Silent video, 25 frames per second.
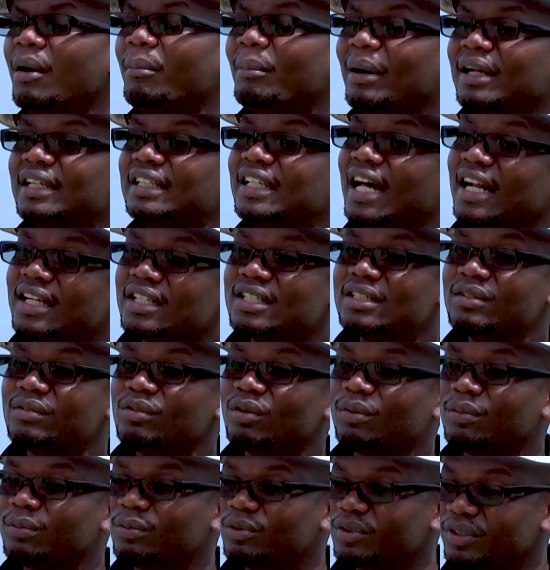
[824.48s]
But that
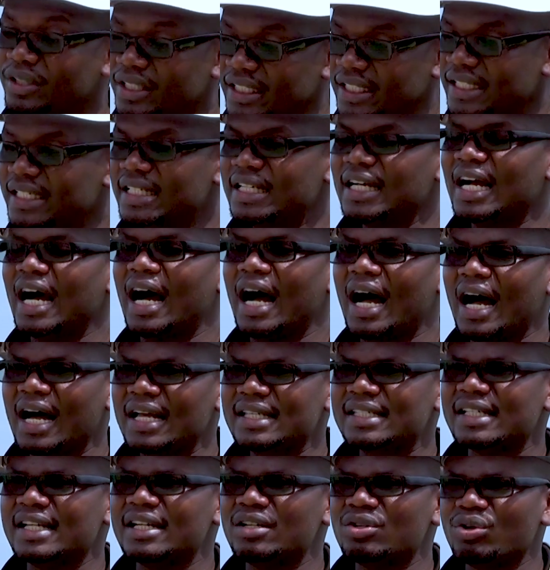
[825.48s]
rig
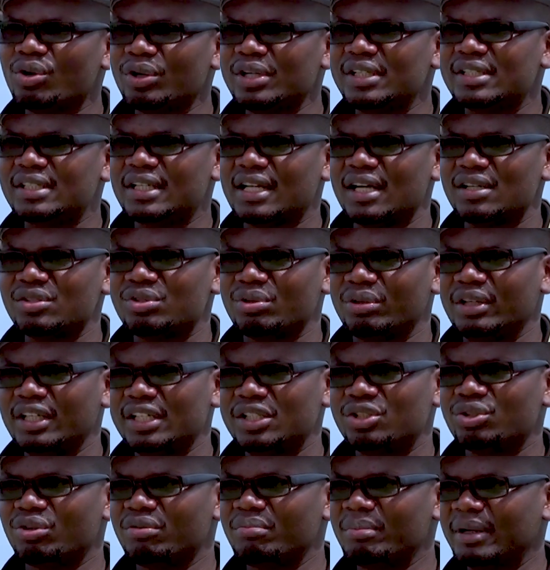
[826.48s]
has a noise
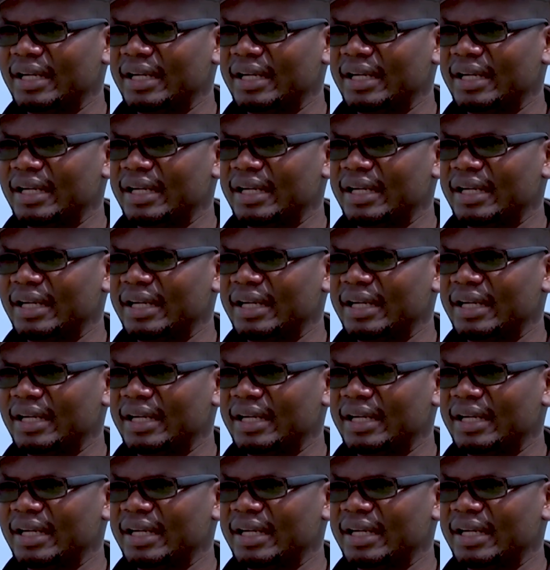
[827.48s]
cancellation